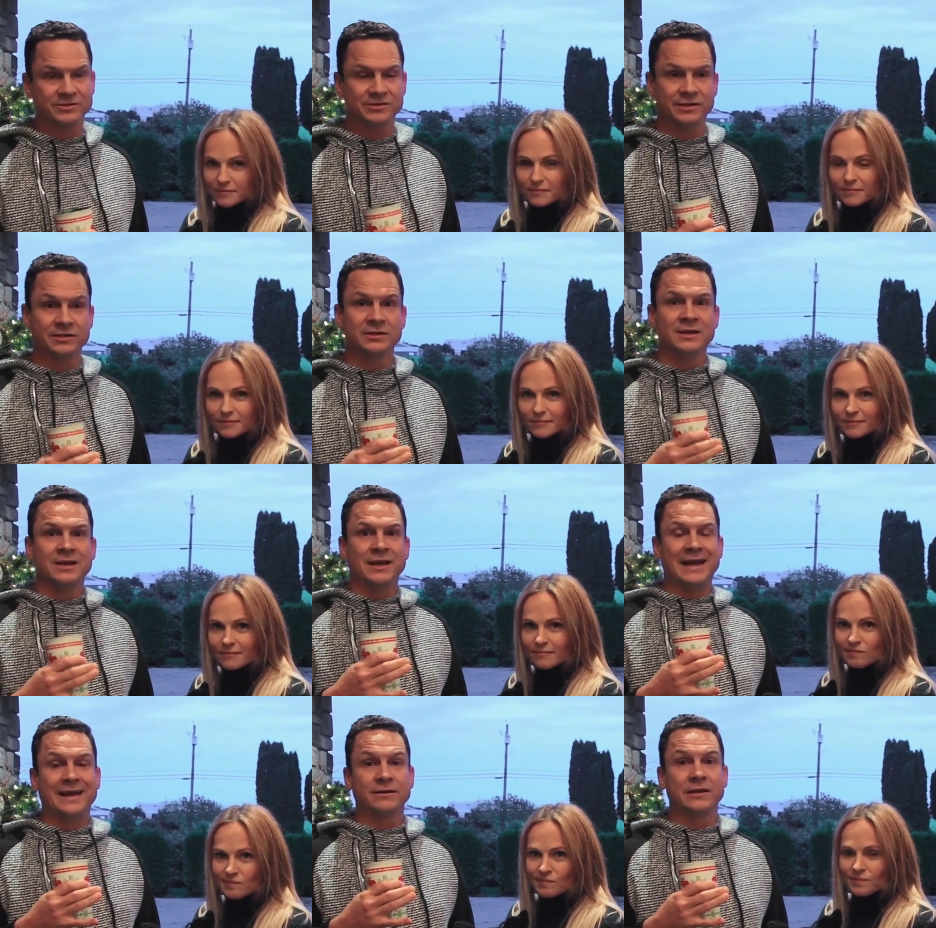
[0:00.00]
Speaker 1: this year.
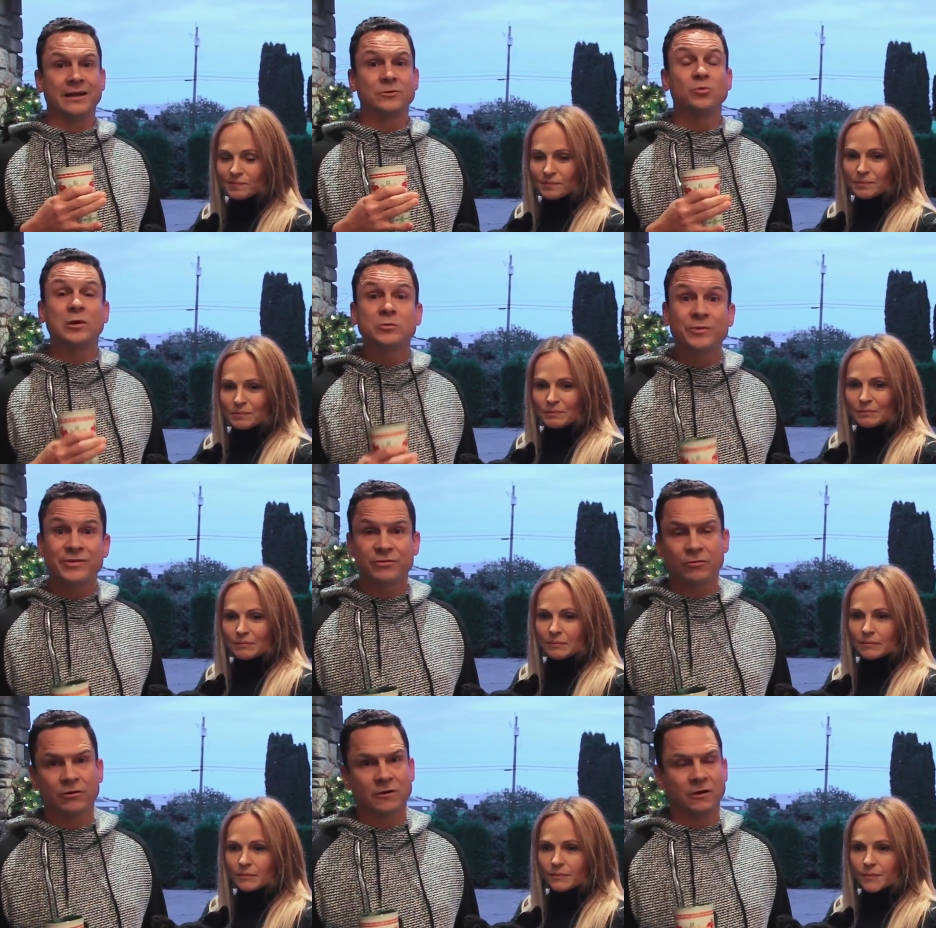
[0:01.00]
And and what we
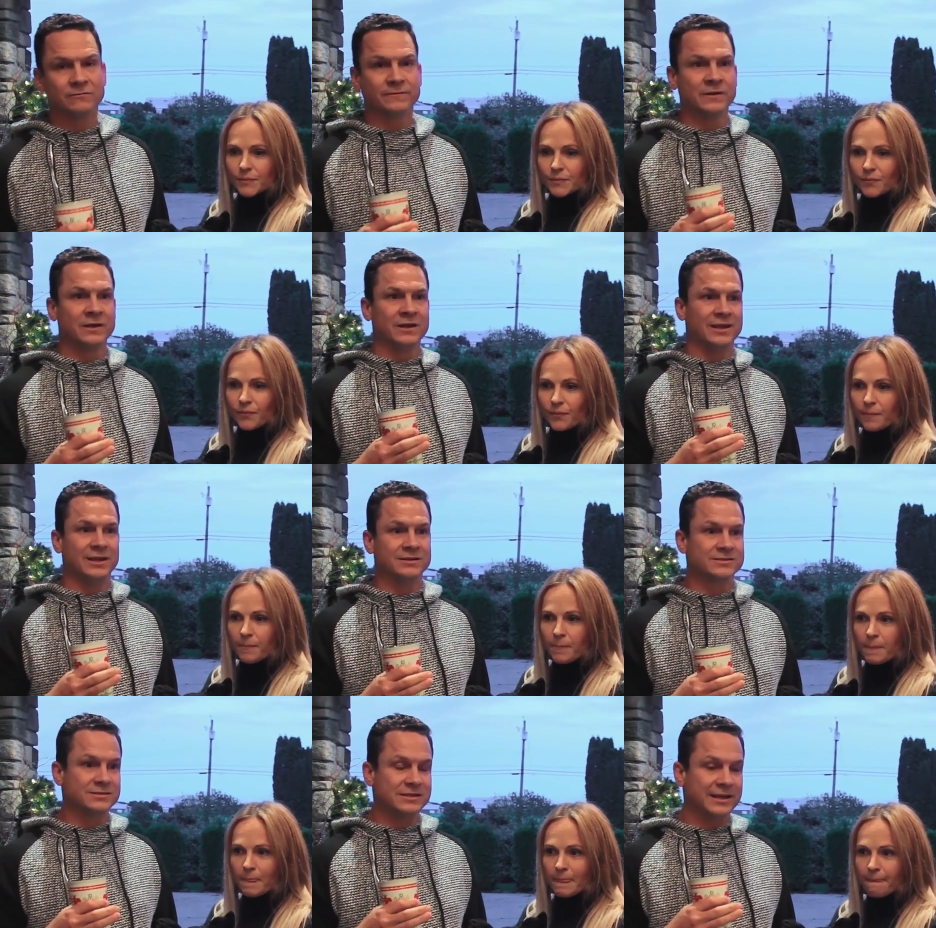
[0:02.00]
thought of
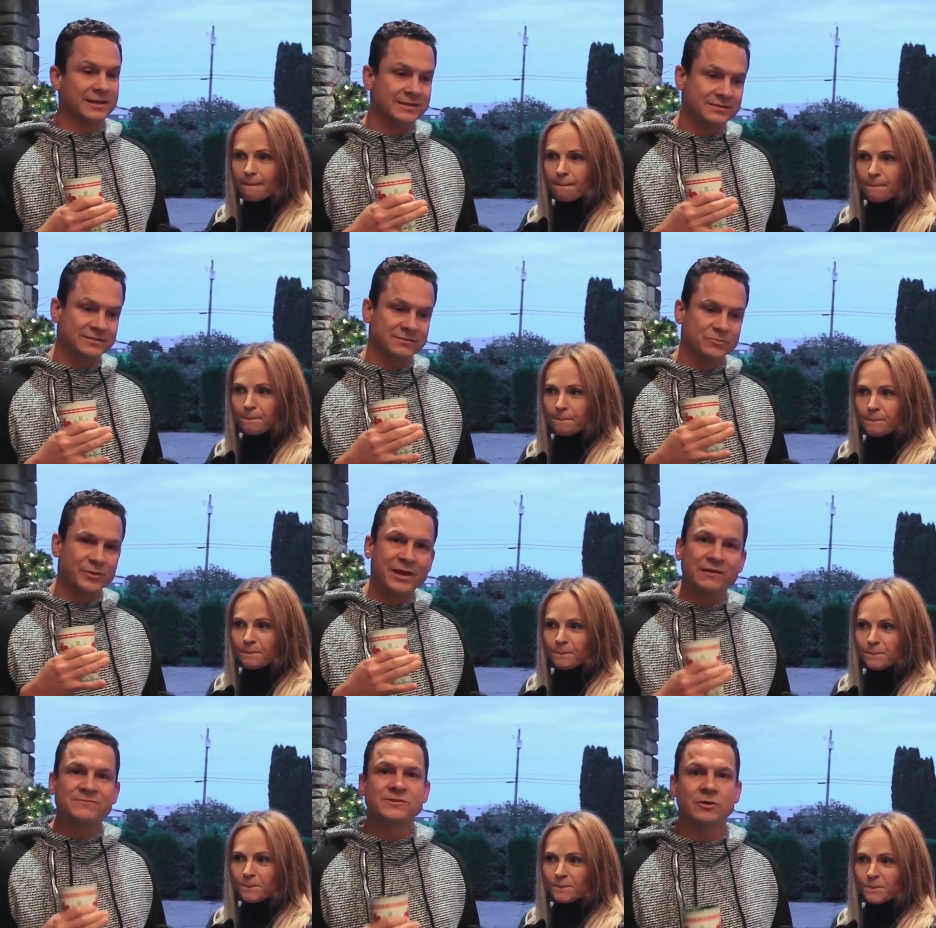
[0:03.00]
is is
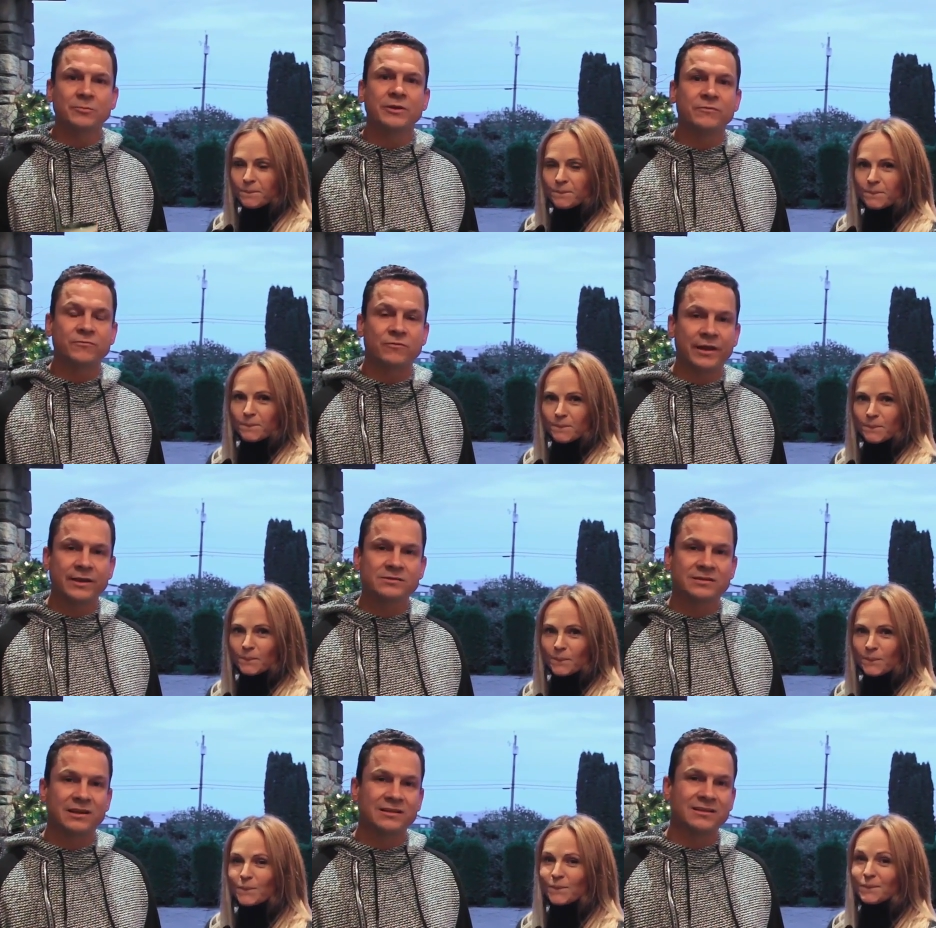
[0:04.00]
we have so many
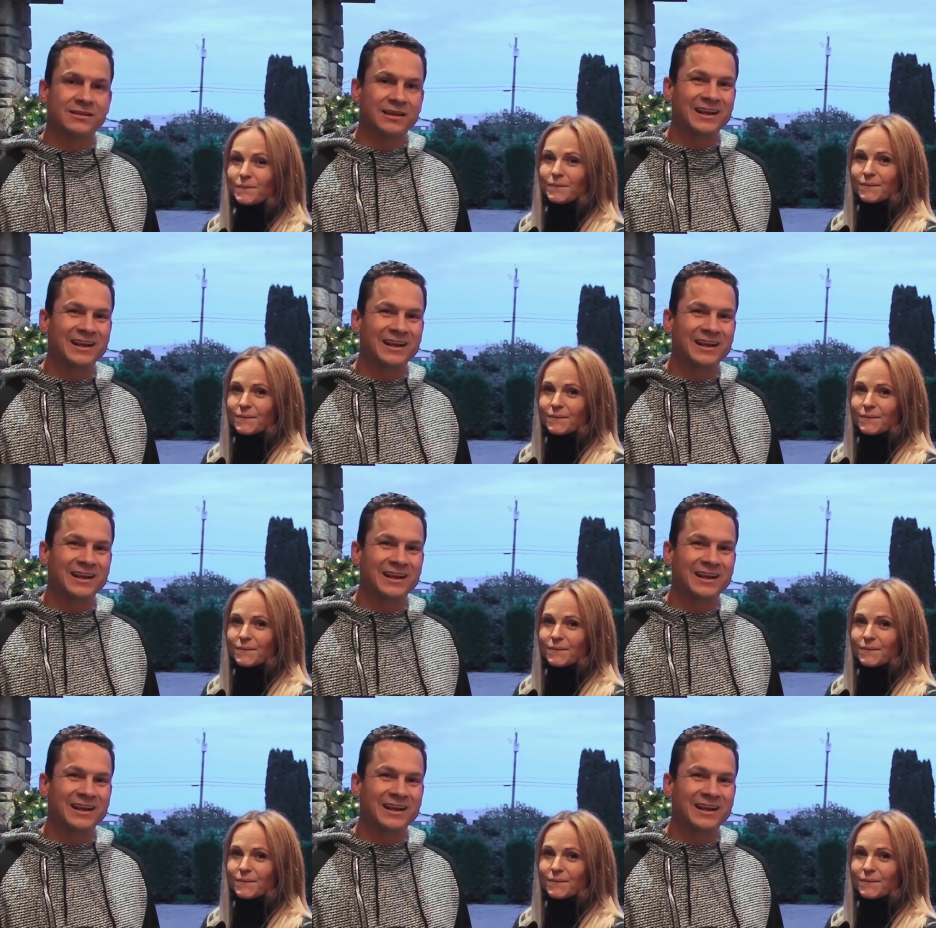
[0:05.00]
friends that,